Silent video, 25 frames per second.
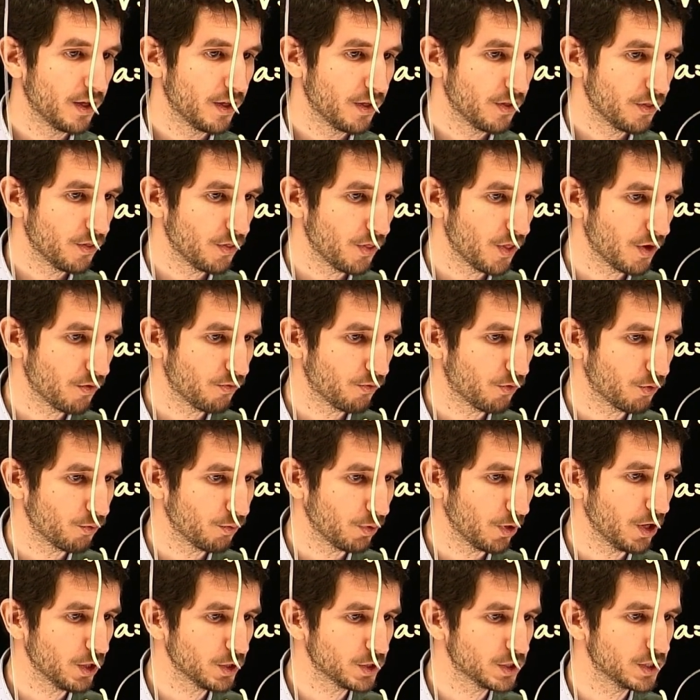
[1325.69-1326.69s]
Therefore,
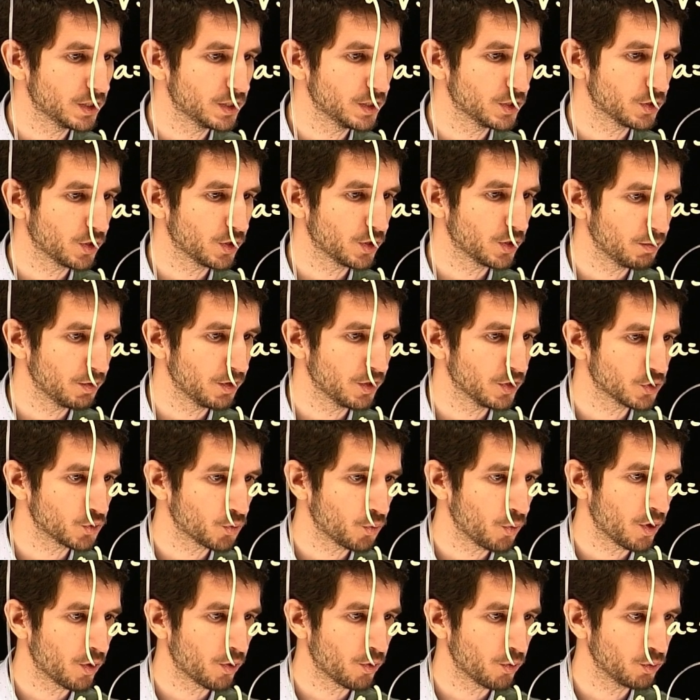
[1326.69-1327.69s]
velocity is going to be the
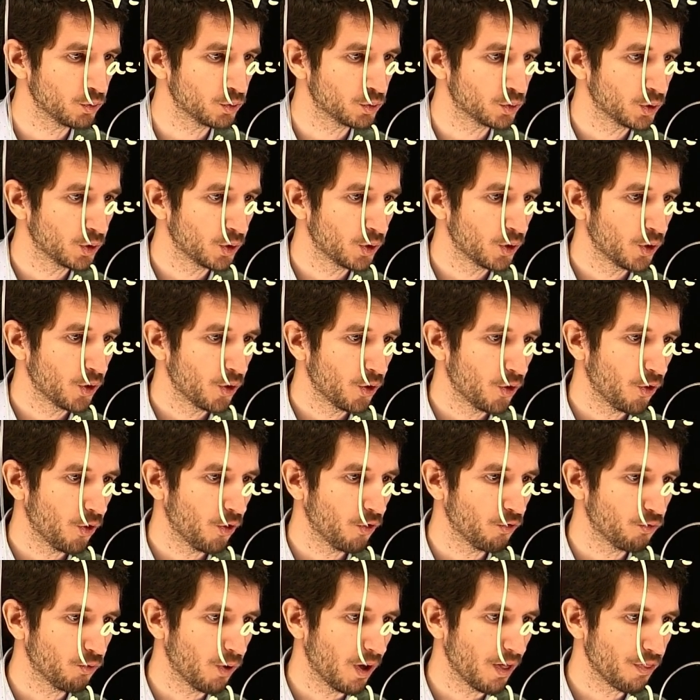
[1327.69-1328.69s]
square root of
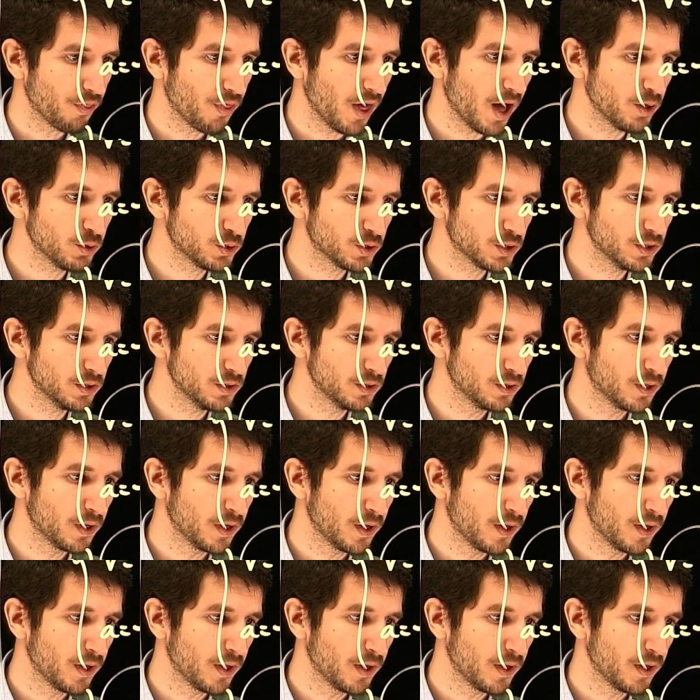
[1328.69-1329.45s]
1000.